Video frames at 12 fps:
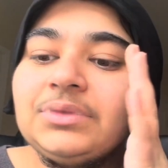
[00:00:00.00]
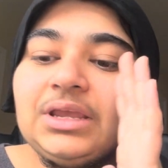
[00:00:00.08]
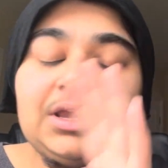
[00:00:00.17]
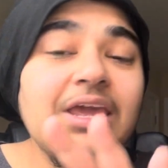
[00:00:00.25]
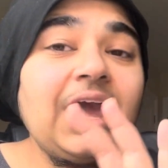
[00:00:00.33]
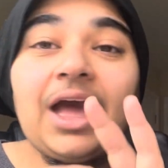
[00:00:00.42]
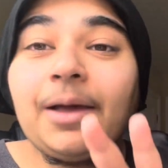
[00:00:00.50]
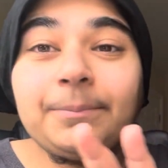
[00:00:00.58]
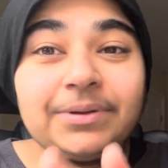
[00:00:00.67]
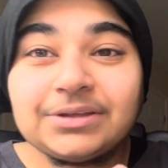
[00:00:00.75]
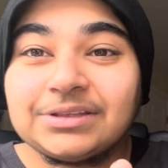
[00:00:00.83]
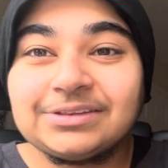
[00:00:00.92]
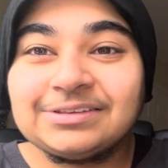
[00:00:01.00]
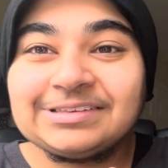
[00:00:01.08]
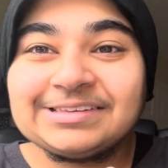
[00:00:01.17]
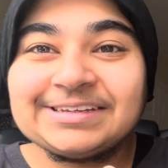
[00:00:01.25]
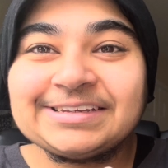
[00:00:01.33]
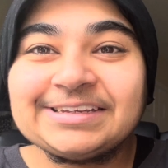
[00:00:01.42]
it happens
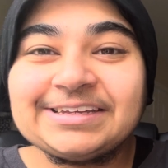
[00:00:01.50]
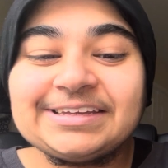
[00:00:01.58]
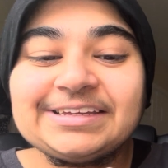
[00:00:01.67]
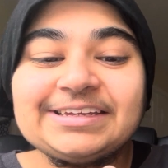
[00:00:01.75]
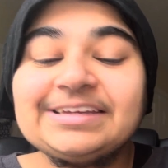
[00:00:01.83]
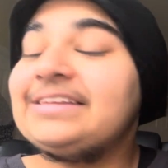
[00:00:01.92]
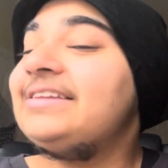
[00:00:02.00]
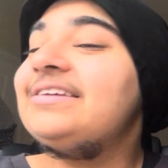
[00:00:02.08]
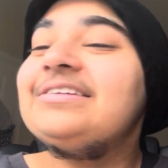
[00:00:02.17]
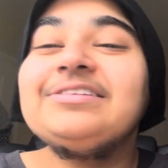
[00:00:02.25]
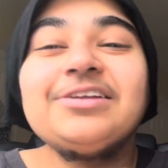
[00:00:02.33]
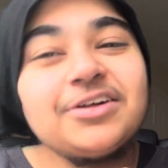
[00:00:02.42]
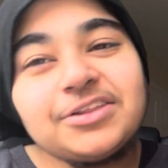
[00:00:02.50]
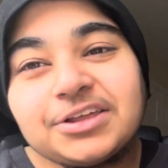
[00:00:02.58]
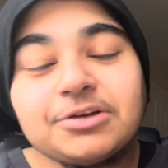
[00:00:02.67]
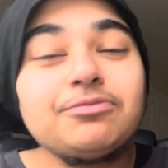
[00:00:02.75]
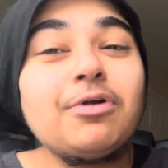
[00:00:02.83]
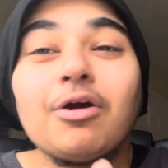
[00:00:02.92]
and there's
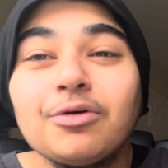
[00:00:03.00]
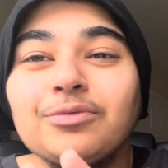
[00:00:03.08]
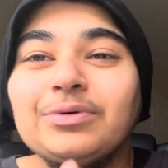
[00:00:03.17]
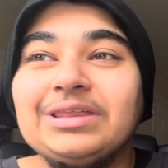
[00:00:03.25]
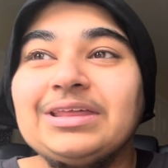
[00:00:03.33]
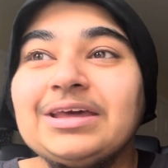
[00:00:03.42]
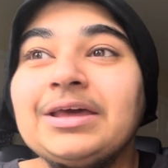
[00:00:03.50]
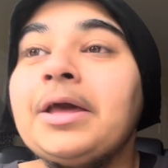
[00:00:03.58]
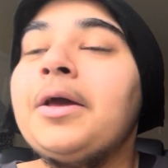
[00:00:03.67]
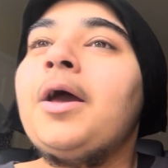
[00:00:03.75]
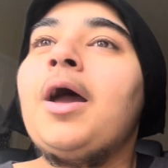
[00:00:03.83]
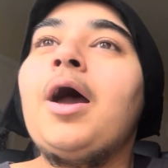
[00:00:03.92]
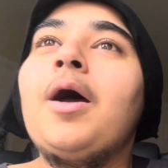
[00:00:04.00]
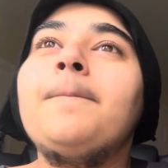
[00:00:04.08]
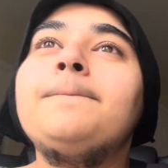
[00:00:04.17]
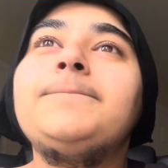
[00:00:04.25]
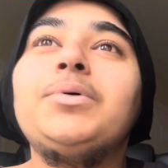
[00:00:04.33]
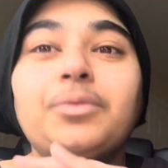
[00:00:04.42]
nothing wrong with it.
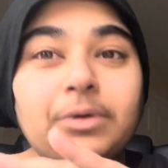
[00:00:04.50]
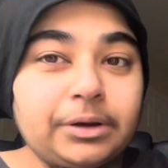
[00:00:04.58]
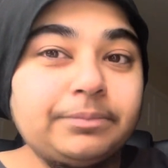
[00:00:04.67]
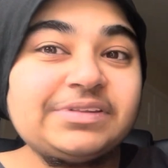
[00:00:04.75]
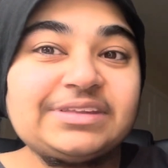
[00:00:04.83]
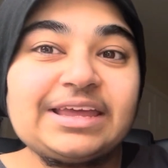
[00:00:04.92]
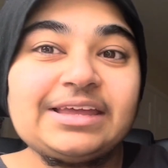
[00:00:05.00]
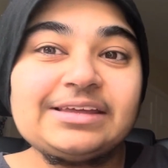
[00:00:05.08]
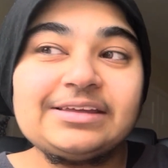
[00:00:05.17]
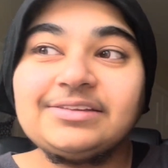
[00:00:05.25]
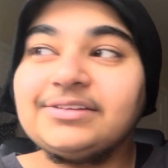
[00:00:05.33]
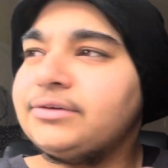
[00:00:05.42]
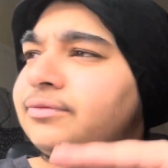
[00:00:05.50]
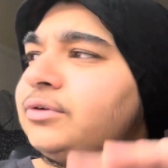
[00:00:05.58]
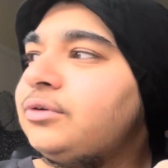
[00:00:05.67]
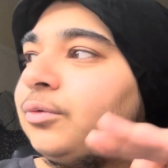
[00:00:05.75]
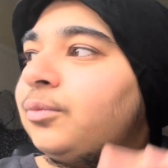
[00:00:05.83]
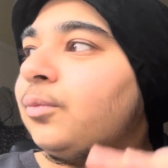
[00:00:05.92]
But what I'm saying is, if you
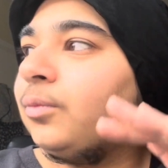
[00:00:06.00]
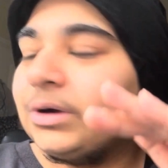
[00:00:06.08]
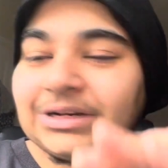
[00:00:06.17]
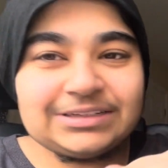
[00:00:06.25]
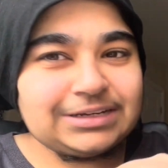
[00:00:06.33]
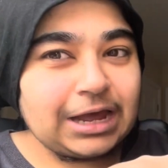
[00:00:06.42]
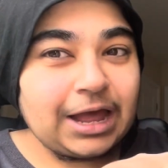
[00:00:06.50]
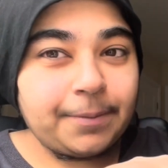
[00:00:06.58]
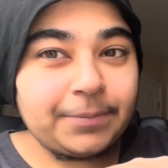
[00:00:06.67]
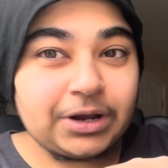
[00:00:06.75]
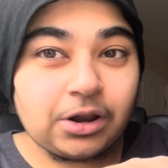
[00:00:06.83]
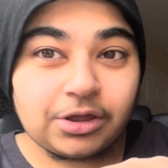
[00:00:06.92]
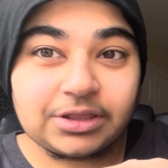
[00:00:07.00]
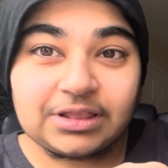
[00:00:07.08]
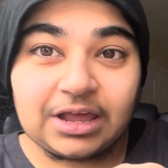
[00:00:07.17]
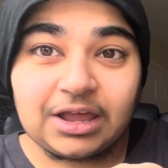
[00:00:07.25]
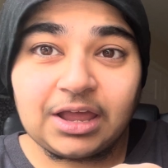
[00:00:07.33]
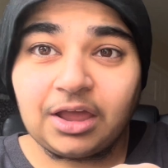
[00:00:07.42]
don't want it to happen like
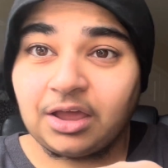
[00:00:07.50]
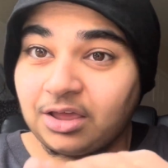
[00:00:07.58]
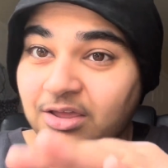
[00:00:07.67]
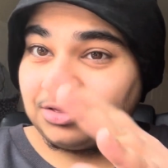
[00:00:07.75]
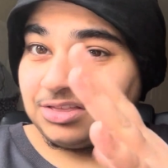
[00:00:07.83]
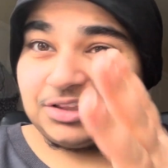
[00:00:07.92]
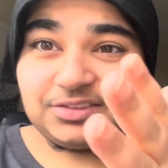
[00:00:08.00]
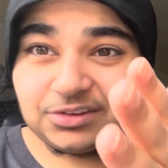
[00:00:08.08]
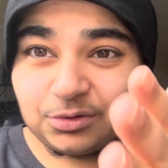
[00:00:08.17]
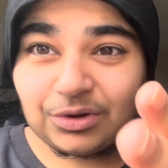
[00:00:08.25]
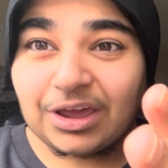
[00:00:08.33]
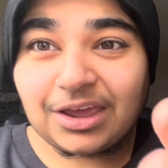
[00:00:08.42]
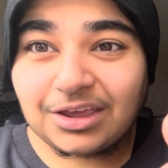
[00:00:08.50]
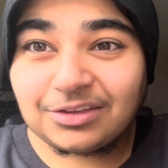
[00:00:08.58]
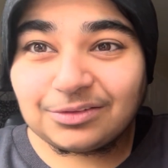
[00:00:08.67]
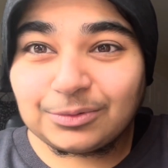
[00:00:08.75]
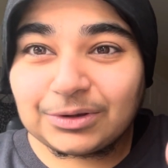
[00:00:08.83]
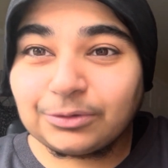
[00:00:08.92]
that, that's okay
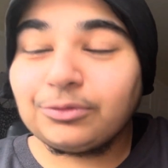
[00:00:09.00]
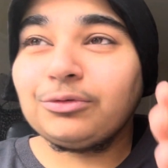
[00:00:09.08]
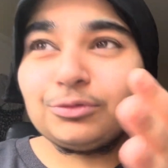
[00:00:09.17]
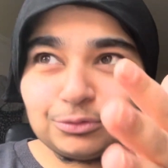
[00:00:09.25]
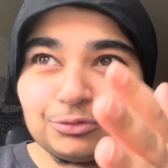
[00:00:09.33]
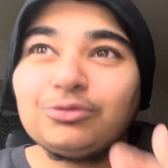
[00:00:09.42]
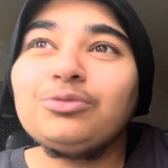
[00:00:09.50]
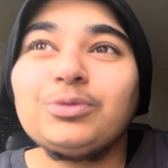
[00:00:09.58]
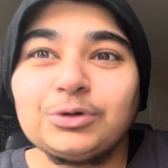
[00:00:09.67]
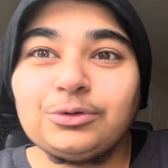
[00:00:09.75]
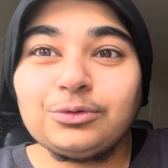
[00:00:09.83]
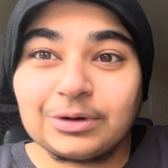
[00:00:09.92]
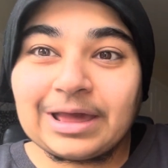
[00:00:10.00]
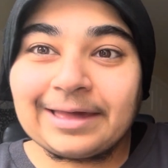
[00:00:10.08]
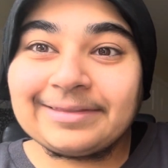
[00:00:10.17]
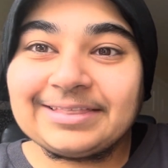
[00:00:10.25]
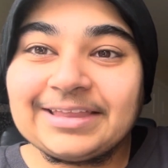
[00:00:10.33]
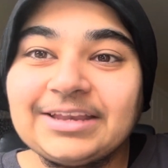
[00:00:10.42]
as well. You do what you
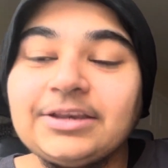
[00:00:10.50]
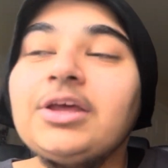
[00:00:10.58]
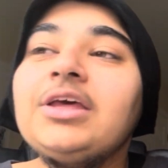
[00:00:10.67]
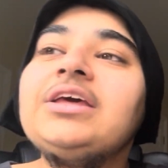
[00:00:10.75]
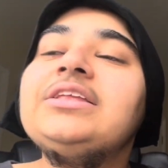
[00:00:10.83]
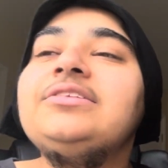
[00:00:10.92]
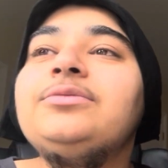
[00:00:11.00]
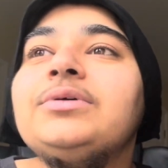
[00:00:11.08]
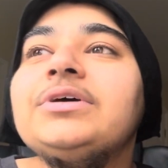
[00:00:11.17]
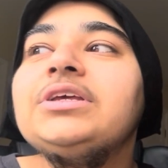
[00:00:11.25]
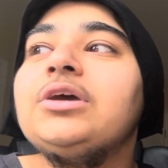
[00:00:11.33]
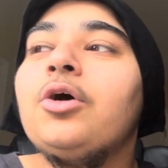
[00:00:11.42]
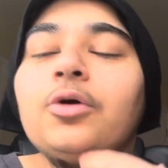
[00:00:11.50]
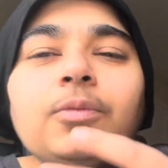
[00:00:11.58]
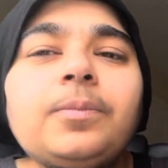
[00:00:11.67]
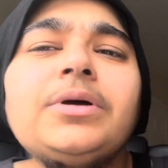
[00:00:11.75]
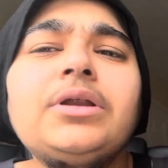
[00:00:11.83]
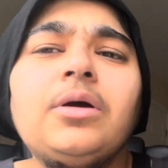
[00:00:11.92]
can then. So like,
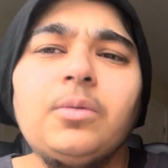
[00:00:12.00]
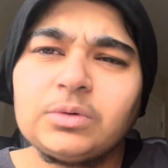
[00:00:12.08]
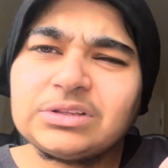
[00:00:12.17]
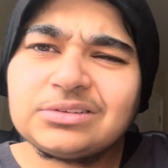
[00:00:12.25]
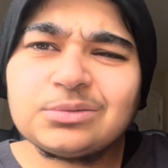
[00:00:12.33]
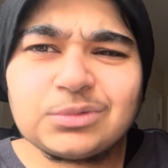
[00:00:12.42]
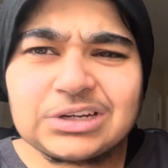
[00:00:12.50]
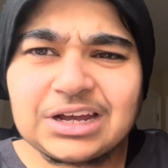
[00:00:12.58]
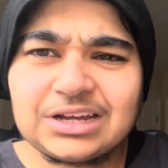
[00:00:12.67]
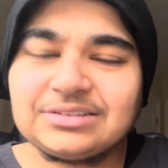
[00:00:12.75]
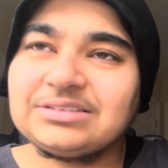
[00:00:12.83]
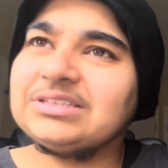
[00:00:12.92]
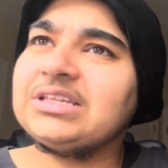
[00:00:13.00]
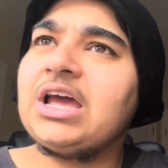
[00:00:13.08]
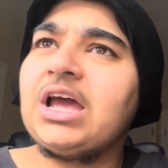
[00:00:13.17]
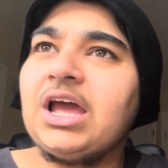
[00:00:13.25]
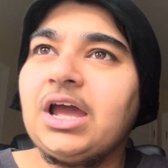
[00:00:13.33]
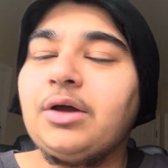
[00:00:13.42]
open up. When someone asks,
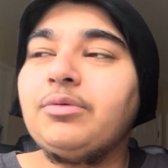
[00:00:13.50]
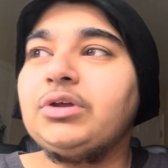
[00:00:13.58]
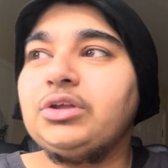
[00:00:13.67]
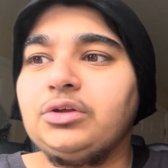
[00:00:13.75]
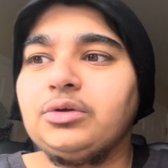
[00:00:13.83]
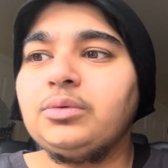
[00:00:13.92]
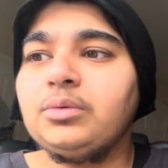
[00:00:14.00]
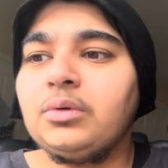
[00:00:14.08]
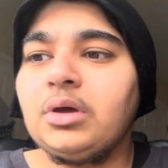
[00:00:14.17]
how are you?